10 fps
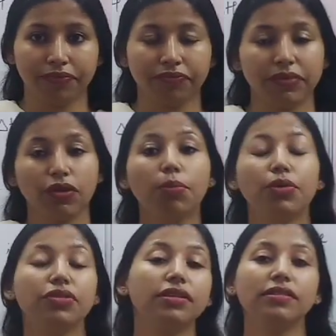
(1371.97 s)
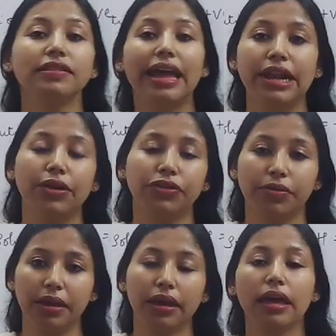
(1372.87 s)
Your process is
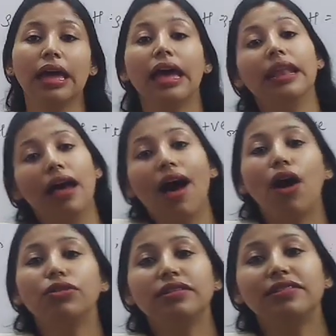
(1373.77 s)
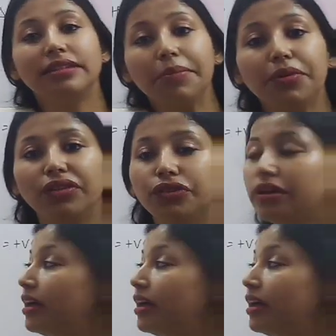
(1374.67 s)
endothermic. Now, how does temperature